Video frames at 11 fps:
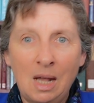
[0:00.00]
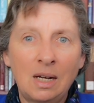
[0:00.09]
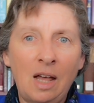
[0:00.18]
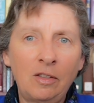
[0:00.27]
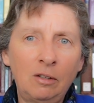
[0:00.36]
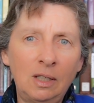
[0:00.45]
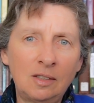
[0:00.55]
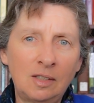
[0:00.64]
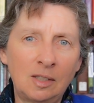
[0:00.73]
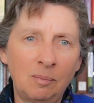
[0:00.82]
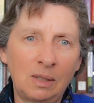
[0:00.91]
Now, the
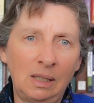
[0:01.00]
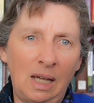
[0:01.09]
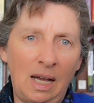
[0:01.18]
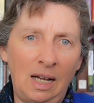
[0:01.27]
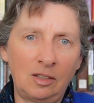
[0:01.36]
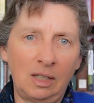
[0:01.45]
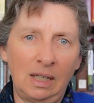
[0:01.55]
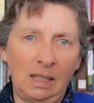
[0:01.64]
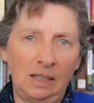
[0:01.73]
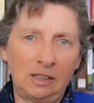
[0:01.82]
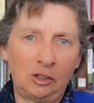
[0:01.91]
criticisms largely
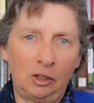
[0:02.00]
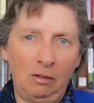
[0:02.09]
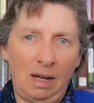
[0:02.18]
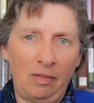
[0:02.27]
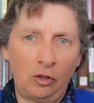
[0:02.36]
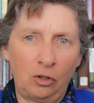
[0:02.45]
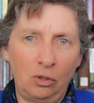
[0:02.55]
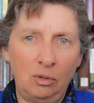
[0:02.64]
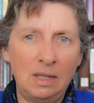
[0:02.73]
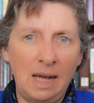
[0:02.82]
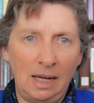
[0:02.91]
cluster around the
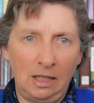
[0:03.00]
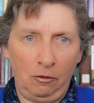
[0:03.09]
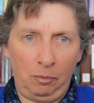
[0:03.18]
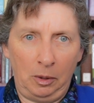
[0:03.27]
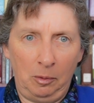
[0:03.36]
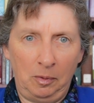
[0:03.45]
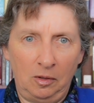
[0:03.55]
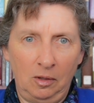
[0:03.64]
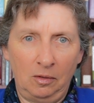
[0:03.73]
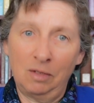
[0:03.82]
two negative purposes.